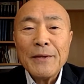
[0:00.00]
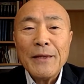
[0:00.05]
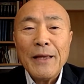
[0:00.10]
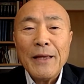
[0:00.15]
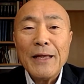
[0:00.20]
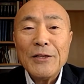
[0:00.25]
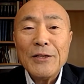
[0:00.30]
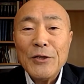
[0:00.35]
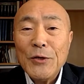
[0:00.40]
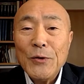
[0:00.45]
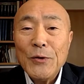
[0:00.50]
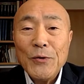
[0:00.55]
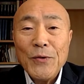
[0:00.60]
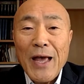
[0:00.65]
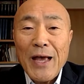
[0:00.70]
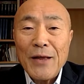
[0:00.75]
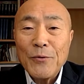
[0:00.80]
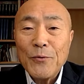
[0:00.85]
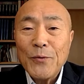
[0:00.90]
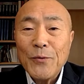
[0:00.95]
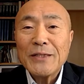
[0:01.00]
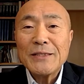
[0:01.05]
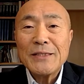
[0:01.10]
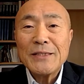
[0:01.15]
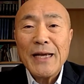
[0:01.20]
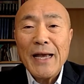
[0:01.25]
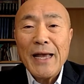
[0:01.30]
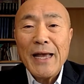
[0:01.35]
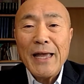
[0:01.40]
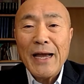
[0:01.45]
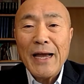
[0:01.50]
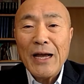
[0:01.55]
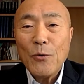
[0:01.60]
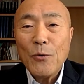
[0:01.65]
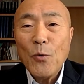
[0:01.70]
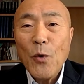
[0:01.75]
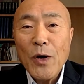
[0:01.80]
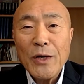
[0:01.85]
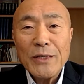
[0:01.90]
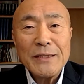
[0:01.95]
and knew that one day I
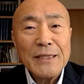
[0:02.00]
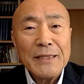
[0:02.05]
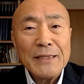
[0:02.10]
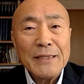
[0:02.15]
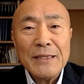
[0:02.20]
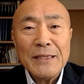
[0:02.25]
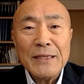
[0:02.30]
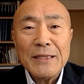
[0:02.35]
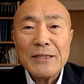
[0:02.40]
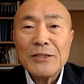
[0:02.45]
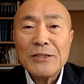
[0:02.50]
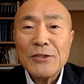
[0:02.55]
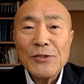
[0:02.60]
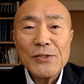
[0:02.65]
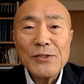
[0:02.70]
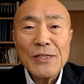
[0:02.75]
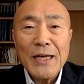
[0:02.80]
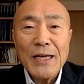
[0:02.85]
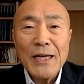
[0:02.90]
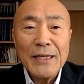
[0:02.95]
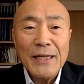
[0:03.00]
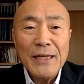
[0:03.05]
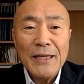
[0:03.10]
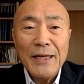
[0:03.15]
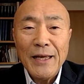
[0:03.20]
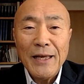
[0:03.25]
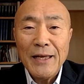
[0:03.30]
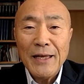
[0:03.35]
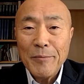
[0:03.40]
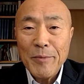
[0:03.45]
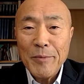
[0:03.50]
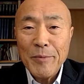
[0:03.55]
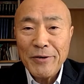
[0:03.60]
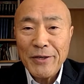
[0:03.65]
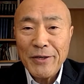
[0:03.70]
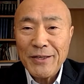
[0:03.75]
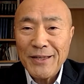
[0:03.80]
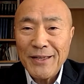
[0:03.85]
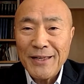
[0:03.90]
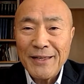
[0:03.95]
wanted to study in America.